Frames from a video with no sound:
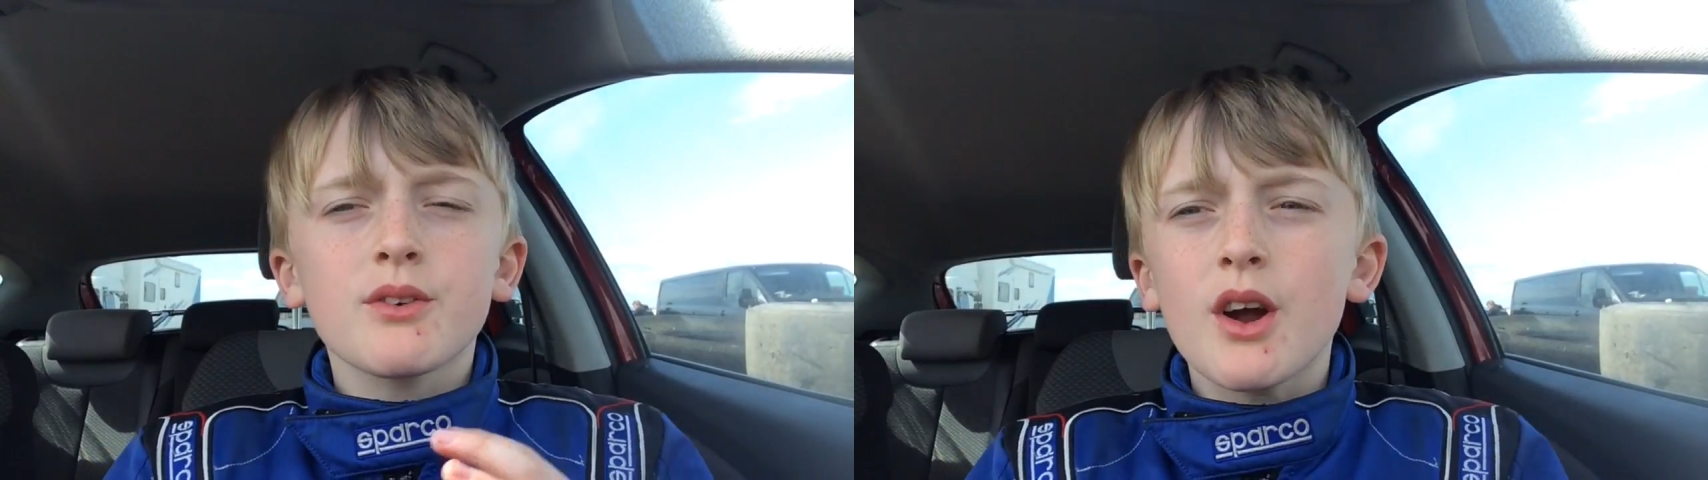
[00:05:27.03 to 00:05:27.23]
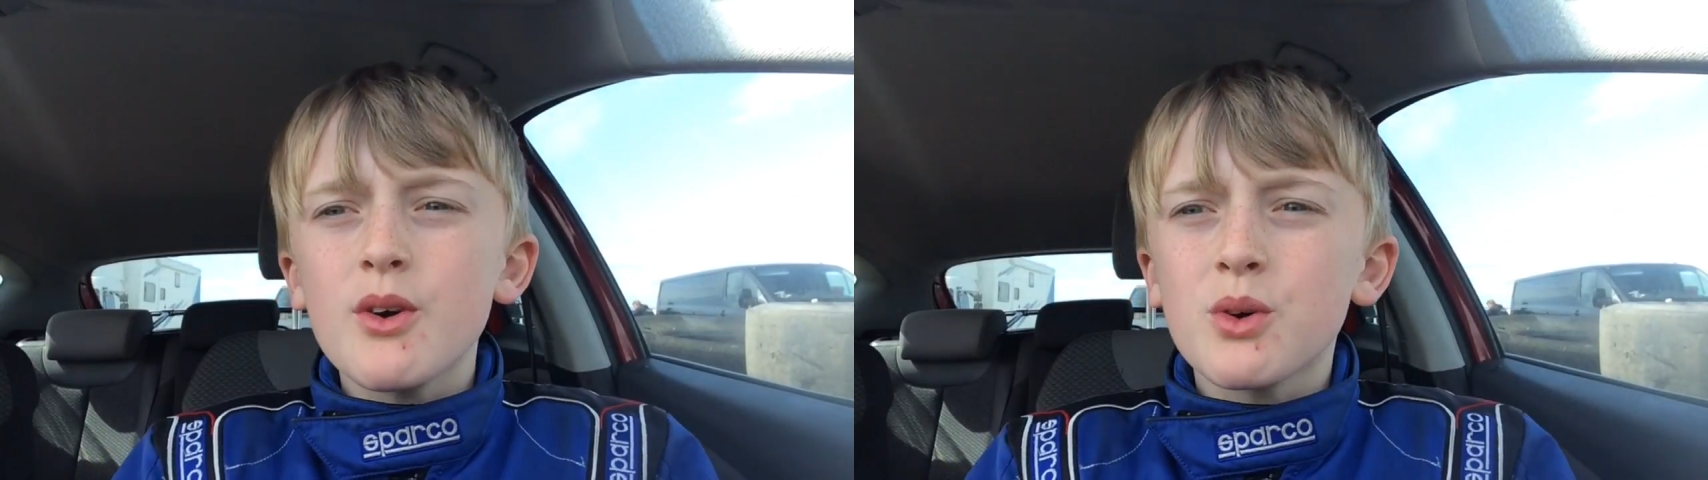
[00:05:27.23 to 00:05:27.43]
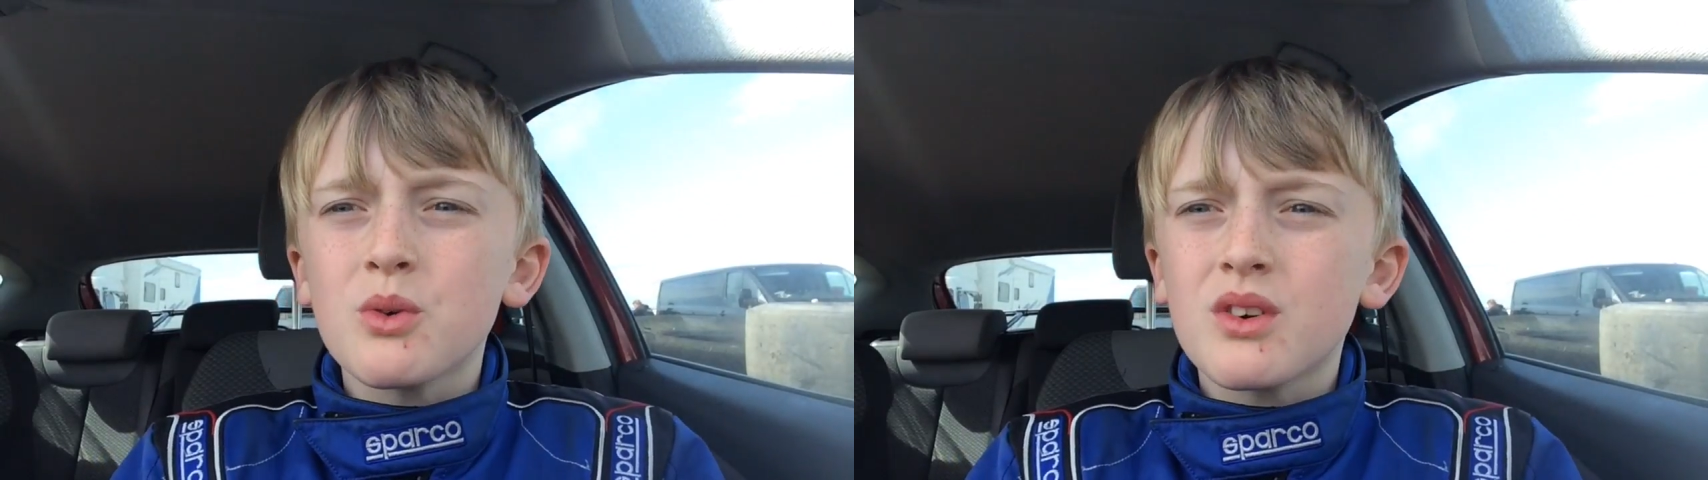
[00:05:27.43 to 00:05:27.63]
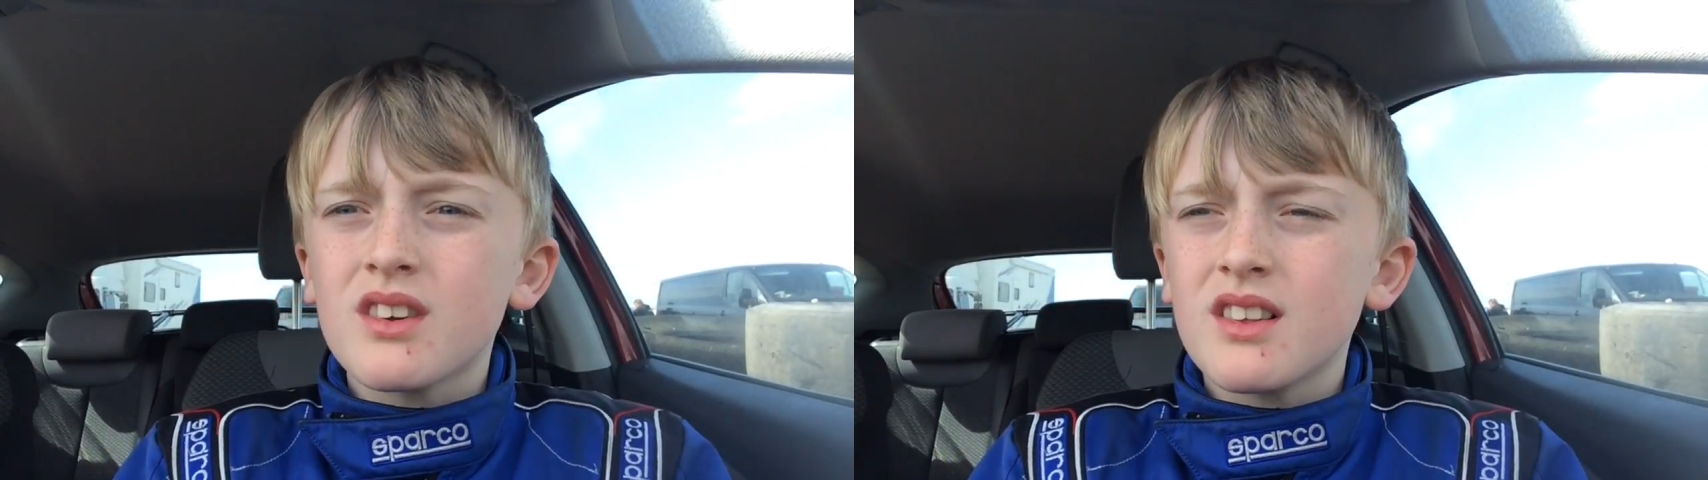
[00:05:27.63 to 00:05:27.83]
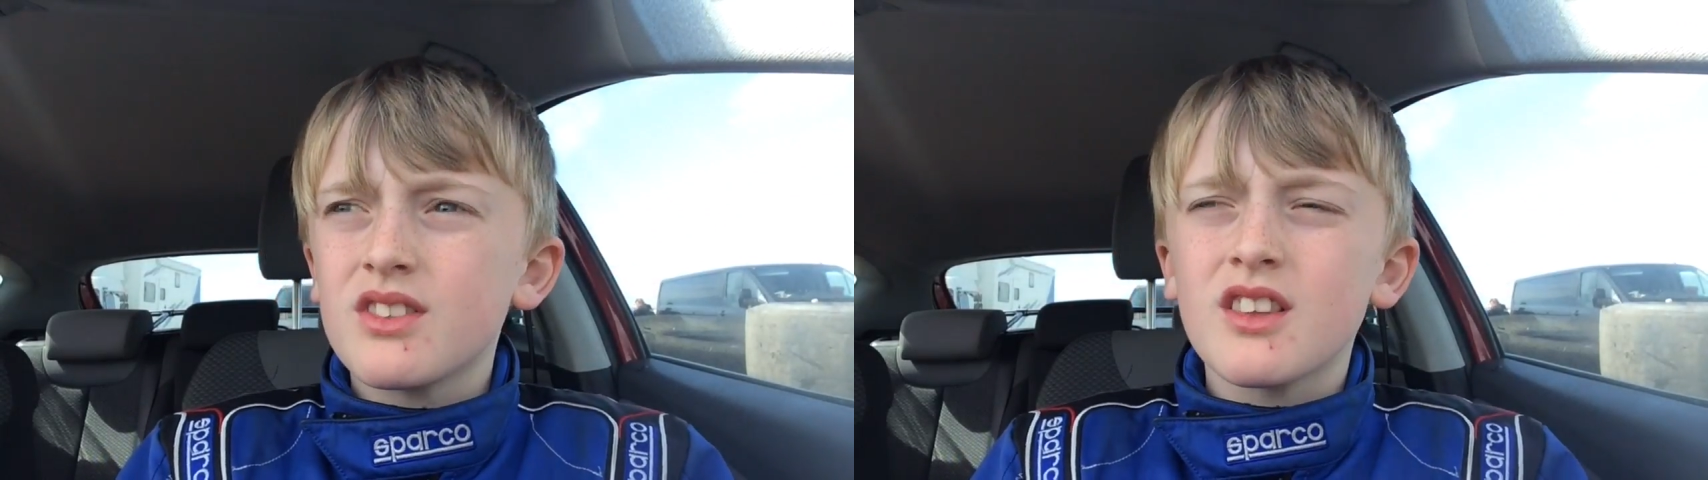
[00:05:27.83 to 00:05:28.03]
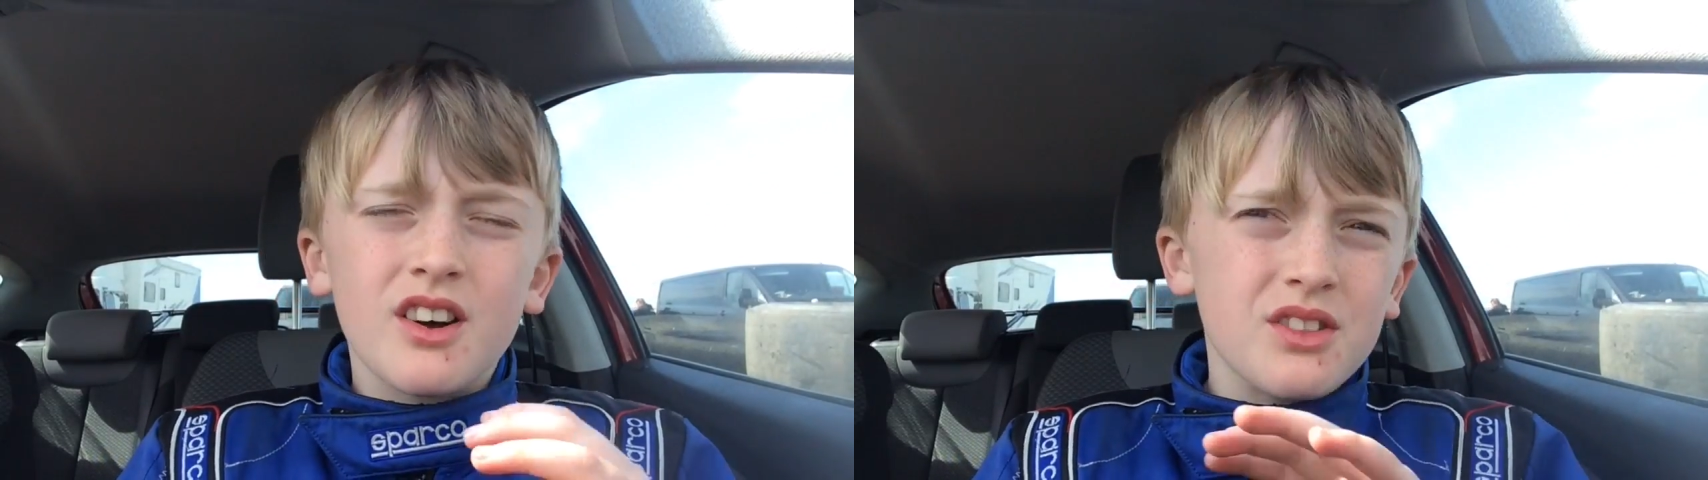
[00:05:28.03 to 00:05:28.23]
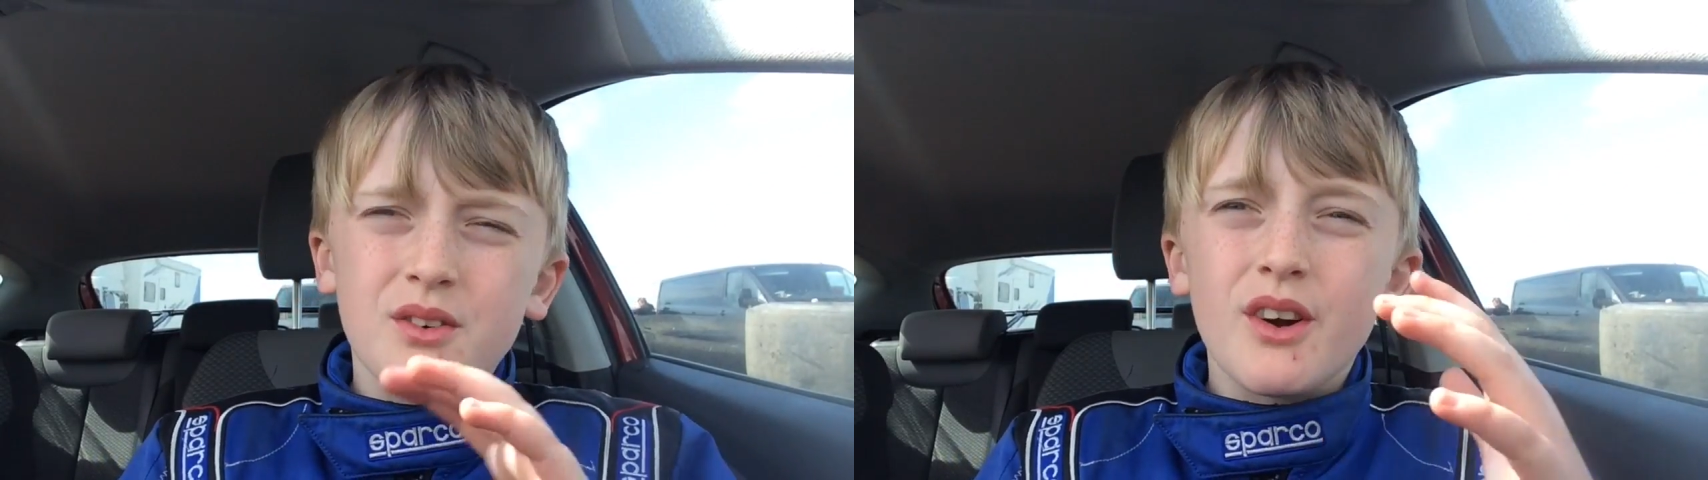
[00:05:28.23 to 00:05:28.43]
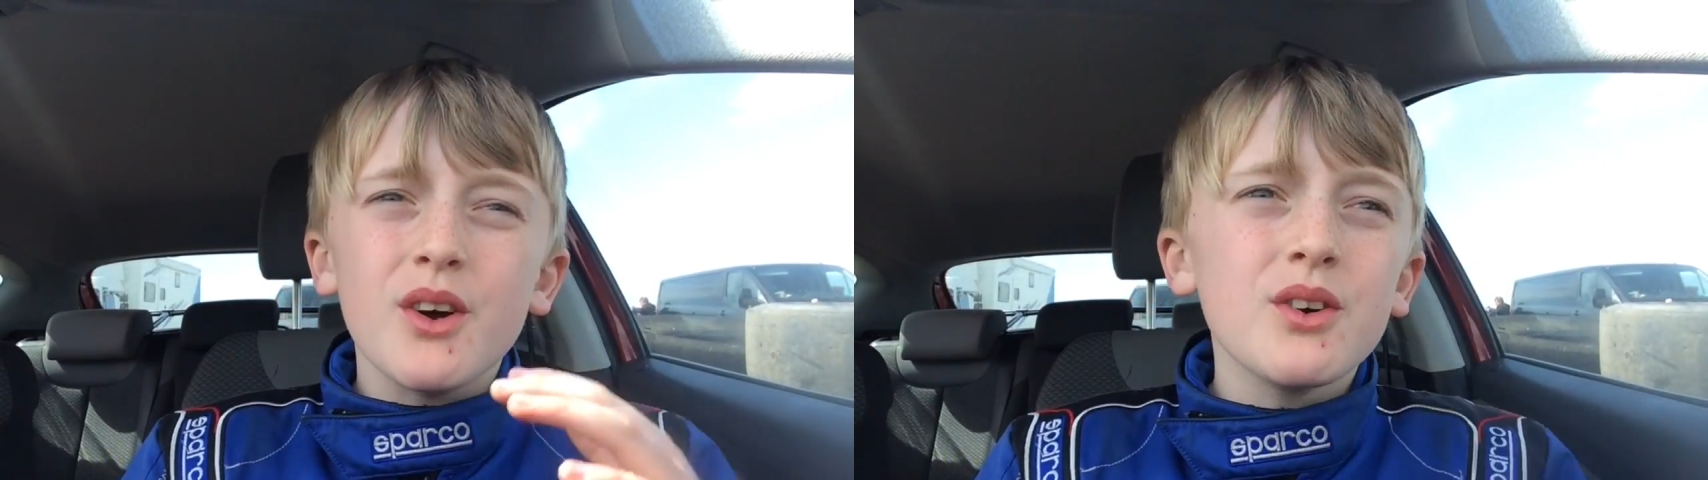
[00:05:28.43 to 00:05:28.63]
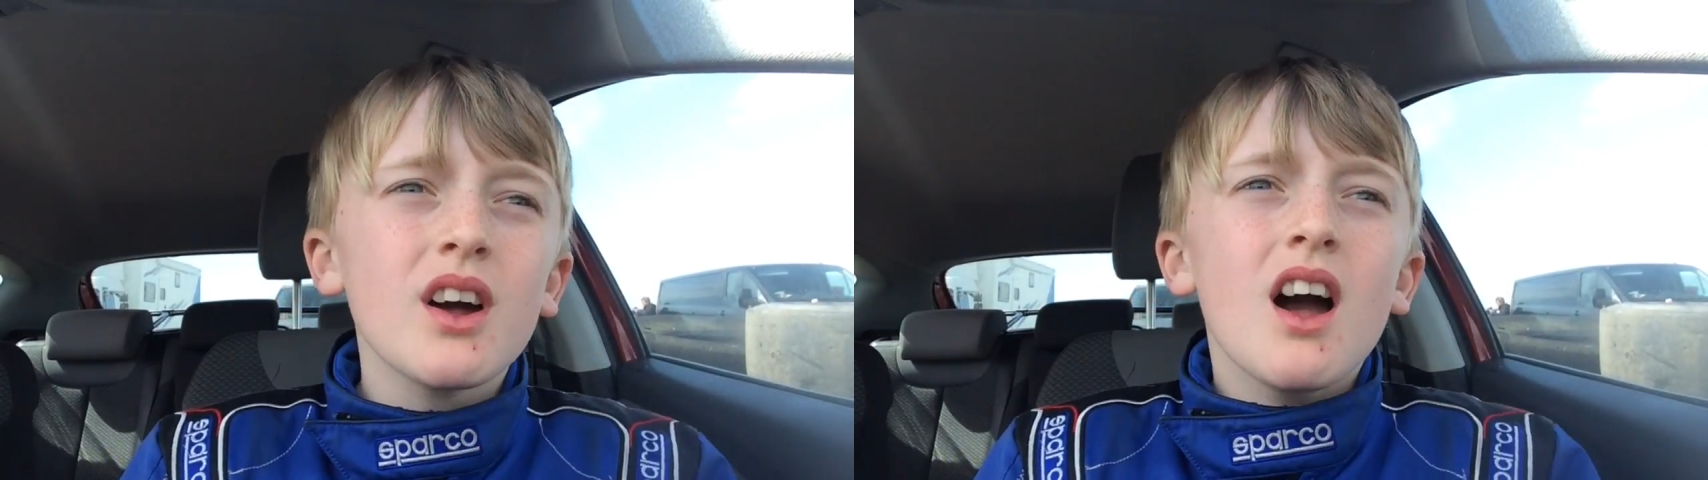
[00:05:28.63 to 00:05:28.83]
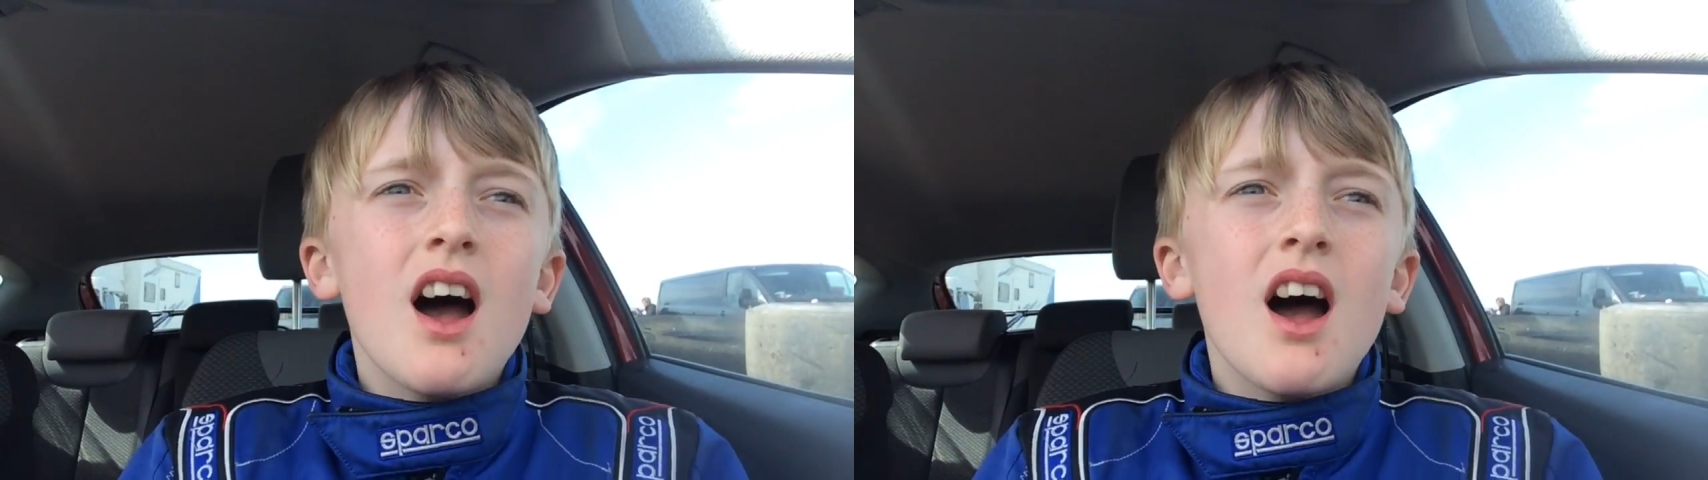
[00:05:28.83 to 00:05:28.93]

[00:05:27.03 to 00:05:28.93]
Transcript: rogue, not the rogue,